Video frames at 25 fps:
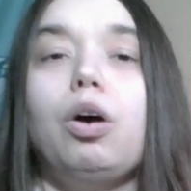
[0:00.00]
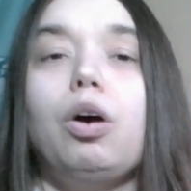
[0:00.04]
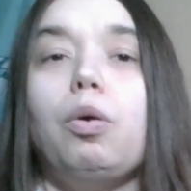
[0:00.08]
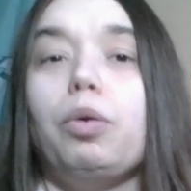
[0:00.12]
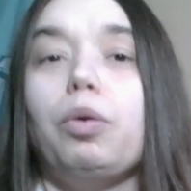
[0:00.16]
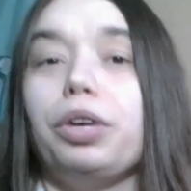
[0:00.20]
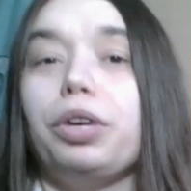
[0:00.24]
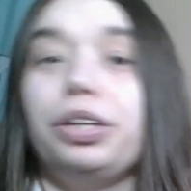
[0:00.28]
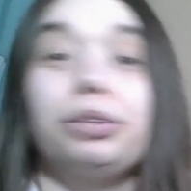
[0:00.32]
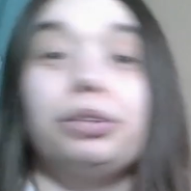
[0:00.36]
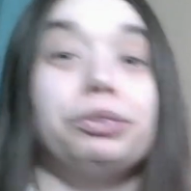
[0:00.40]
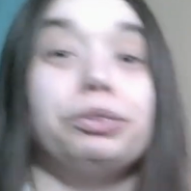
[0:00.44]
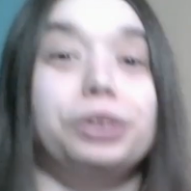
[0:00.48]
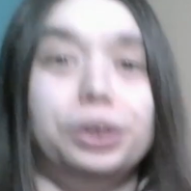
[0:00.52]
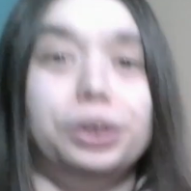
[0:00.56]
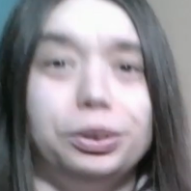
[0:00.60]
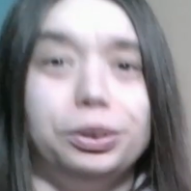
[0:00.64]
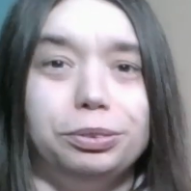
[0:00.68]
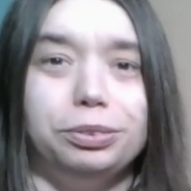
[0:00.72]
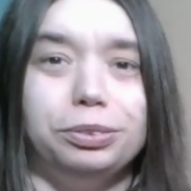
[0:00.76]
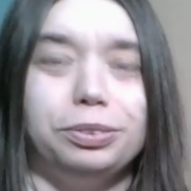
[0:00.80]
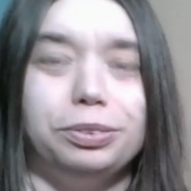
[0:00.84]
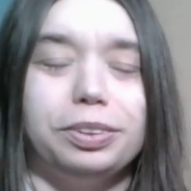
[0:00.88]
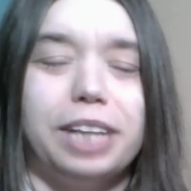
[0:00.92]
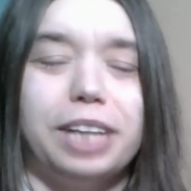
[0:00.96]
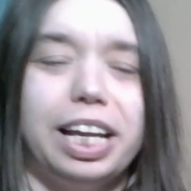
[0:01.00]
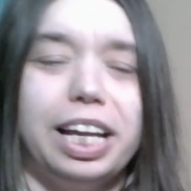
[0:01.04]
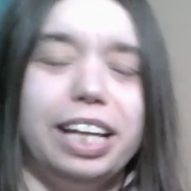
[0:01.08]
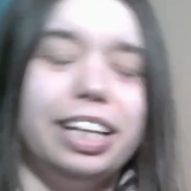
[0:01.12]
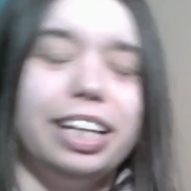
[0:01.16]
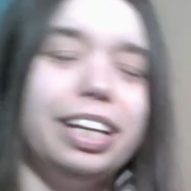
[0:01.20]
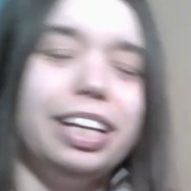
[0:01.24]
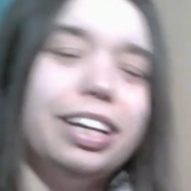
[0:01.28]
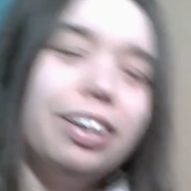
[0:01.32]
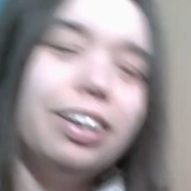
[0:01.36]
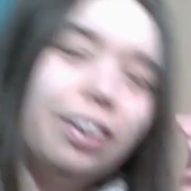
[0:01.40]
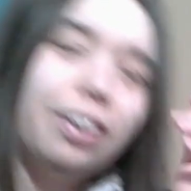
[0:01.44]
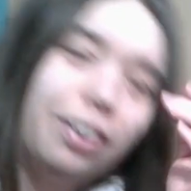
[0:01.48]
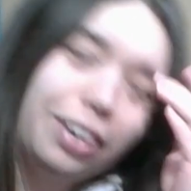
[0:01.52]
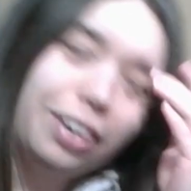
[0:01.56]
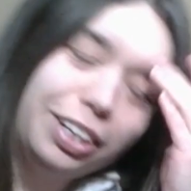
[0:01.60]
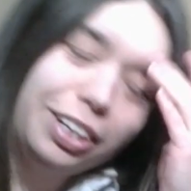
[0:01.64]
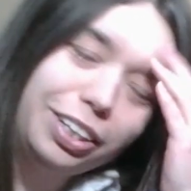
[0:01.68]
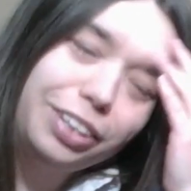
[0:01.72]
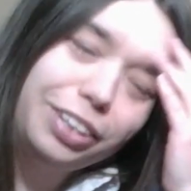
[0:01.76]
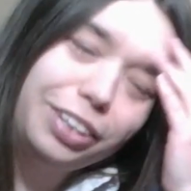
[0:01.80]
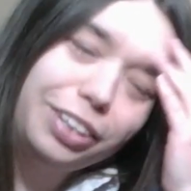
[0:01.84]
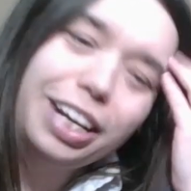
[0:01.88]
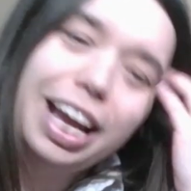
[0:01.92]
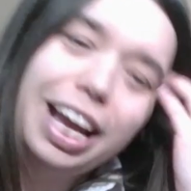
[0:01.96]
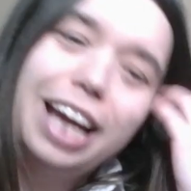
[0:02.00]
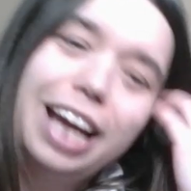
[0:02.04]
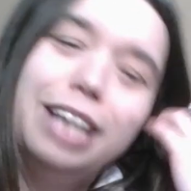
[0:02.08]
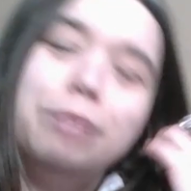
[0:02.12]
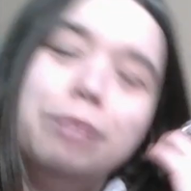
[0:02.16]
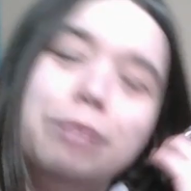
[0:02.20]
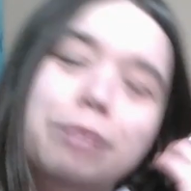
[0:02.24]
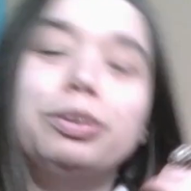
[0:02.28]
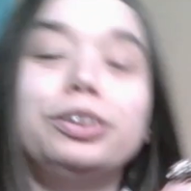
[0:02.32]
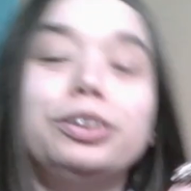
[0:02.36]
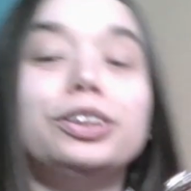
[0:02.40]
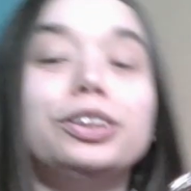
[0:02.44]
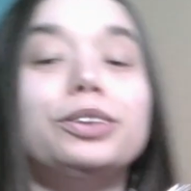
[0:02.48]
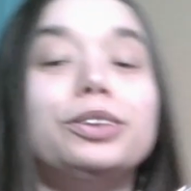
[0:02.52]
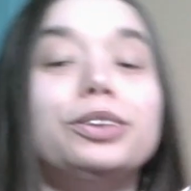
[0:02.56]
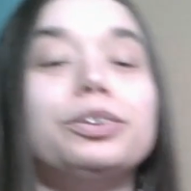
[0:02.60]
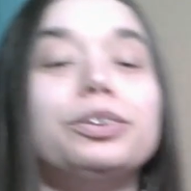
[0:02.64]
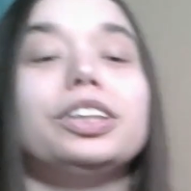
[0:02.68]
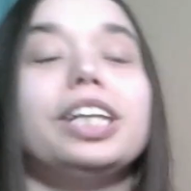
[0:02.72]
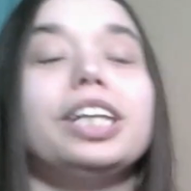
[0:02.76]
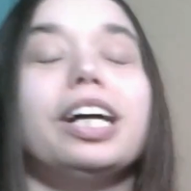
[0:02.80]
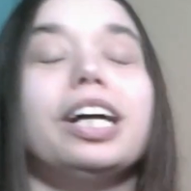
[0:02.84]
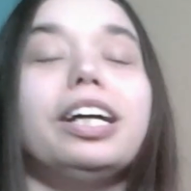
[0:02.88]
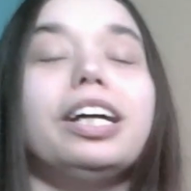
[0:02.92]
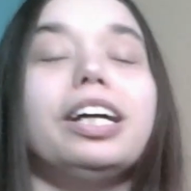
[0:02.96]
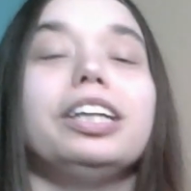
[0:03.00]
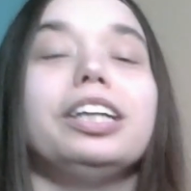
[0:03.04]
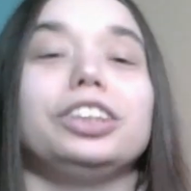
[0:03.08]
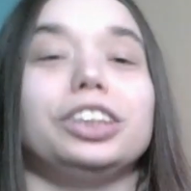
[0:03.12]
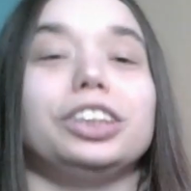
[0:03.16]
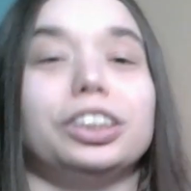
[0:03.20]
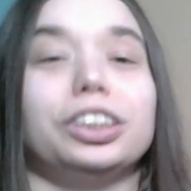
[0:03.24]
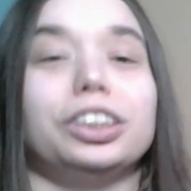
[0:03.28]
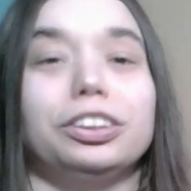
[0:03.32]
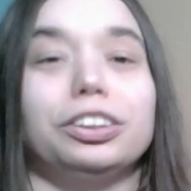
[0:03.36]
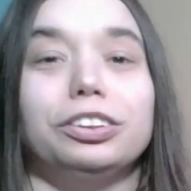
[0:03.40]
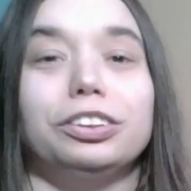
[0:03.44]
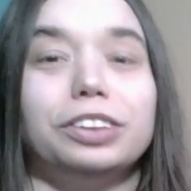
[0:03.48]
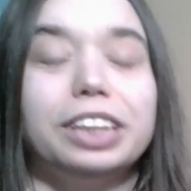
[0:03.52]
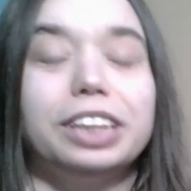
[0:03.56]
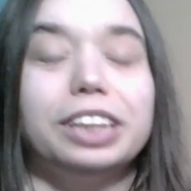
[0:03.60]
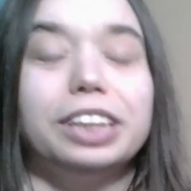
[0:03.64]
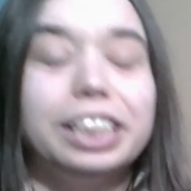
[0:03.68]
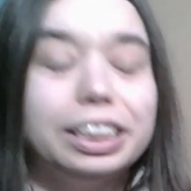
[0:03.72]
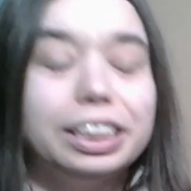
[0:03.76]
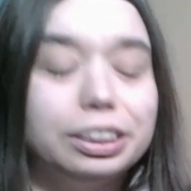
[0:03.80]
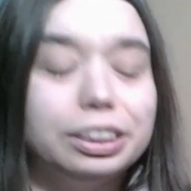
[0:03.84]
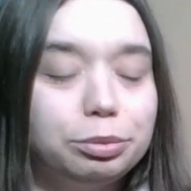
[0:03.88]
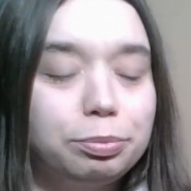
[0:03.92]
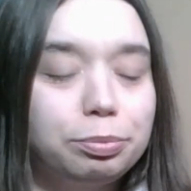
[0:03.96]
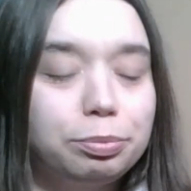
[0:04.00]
or you do Reiki on your animals or young children,